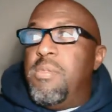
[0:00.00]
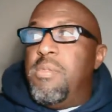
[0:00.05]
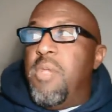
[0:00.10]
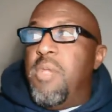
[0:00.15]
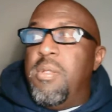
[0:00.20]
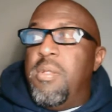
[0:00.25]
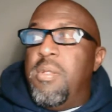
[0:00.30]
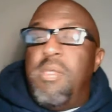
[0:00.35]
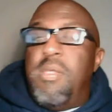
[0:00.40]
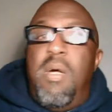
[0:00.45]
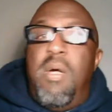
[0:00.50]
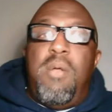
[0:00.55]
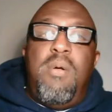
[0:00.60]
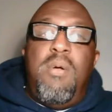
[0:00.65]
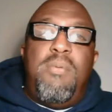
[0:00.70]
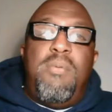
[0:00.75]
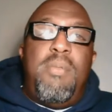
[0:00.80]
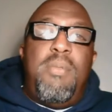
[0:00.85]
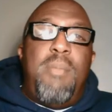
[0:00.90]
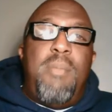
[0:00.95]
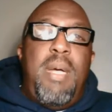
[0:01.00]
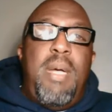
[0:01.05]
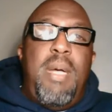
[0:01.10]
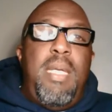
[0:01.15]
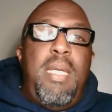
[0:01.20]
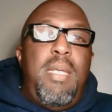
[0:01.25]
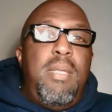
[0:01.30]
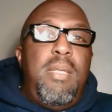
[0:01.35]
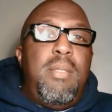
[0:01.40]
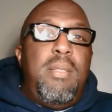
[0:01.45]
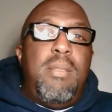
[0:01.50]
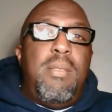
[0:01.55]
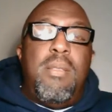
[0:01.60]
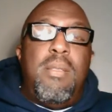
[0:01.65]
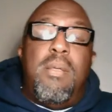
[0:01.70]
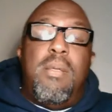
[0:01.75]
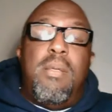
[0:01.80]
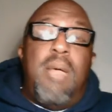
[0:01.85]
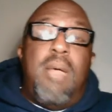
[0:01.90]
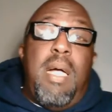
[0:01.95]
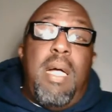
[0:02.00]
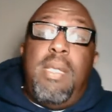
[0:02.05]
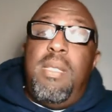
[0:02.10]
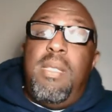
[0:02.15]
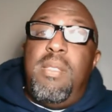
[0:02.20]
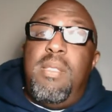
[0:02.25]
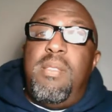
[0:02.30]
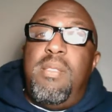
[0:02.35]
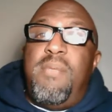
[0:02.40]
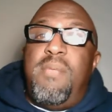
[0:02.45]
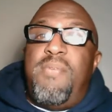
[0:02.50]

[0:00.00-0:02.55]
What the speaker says: talk over the mic. I'll get in your